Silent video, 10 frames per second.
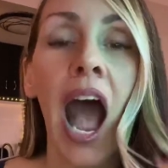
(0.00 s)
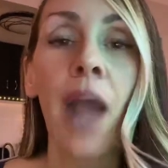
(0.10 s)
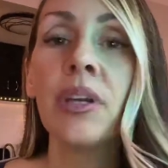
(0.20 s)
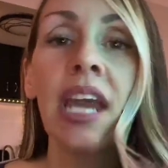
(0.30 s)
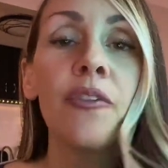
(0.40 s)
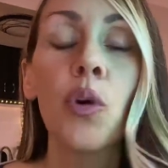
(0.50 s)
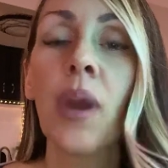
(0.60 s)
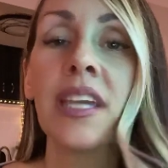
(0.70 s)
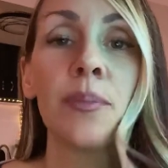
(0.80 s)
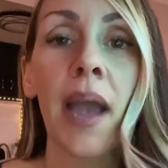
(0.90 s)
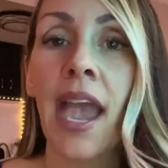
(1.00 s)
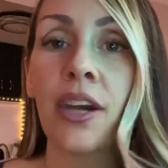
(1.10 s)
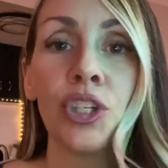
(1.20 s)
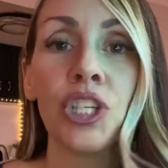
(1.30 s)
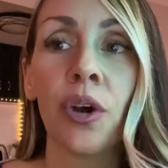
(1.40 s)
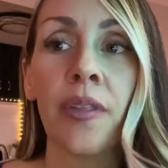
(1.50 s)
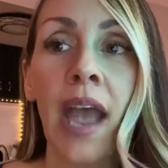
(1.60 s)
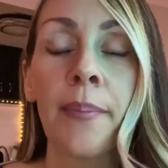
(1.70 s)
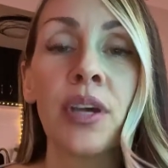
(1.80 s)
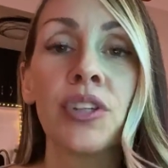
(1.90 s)
I would never waste my energy on
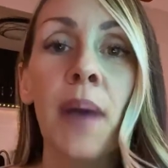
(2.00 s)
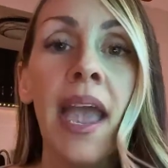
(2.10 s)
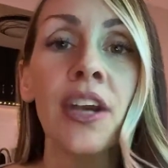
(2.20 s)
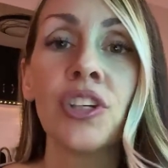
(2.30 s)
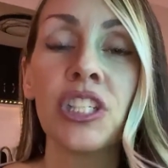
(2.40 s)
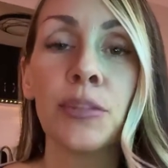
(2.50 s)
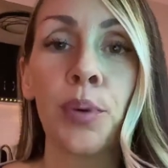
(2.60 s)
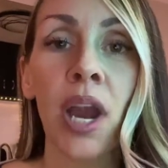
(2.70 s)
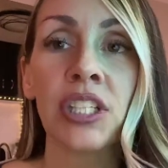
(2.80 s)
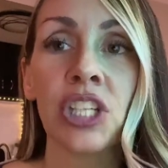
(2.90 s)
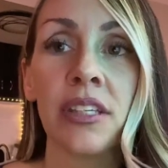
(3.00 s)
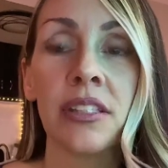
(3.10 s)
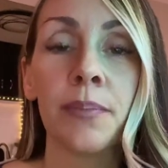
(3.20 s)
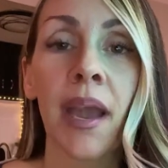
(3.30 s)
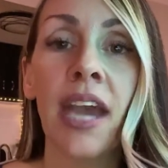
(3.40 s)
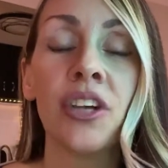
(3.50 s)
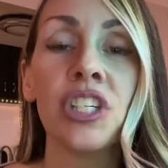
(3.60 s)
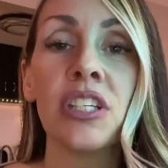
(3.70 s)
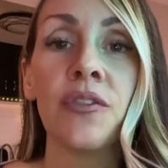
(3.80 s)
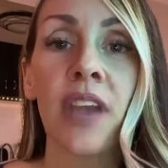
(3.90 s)
that because my energy is precious. My
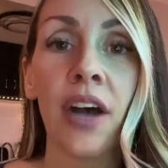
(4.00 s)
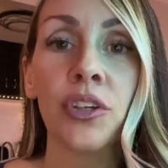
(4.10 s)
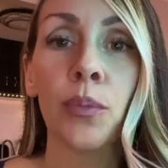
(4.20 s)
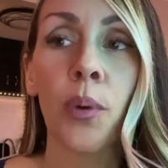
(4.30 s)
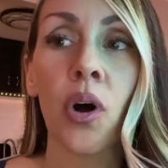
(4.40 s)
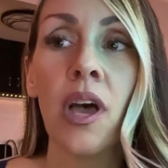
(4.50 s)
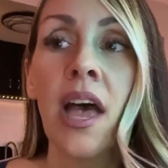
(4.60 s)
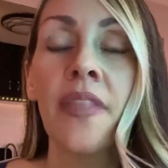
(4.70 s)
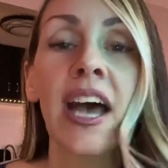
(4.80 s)
energy is valuable.